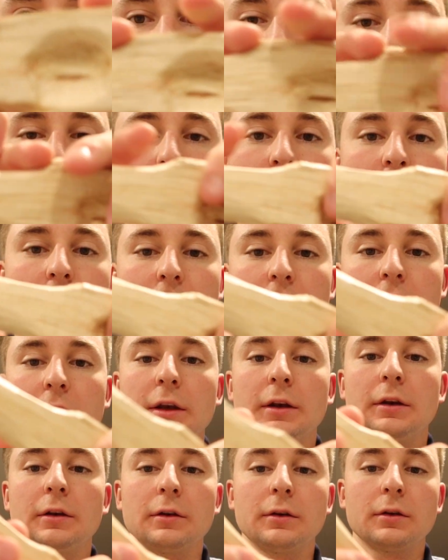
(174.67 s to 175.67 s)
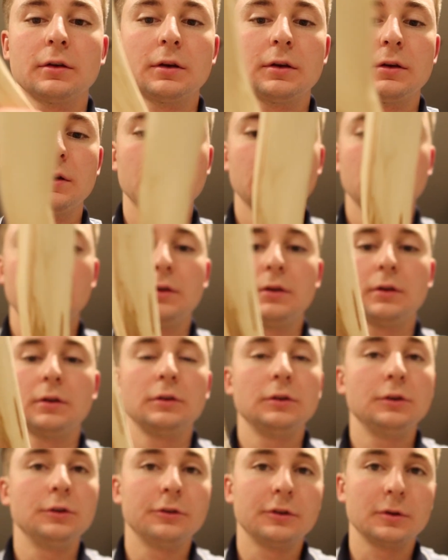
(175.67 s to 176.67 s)
And then
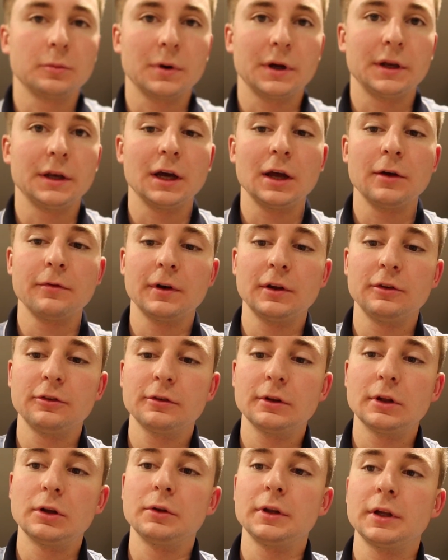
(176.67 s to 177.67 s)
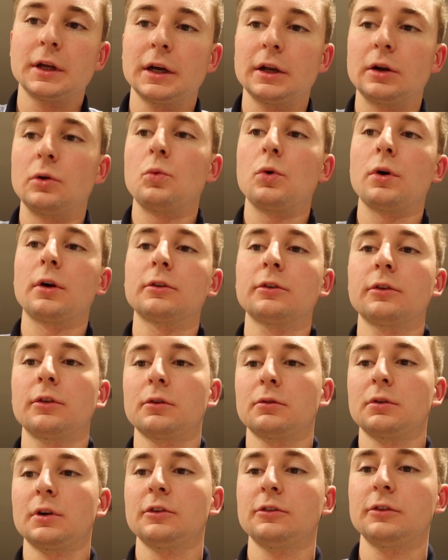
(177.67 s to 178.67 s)
using my knife, I slowly kind of worked
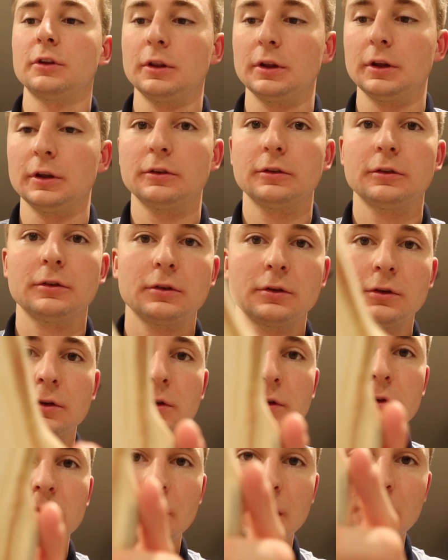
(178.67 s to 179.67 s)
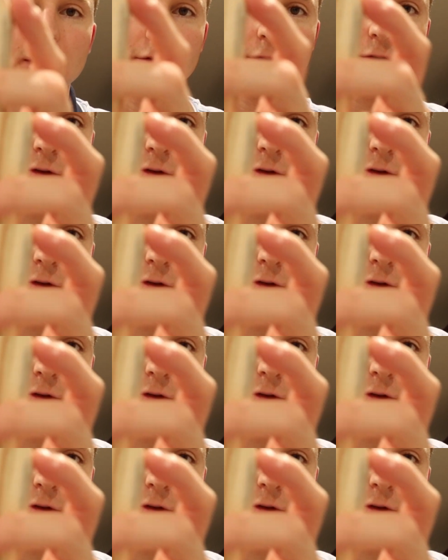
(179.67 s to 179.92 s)
the rest of this down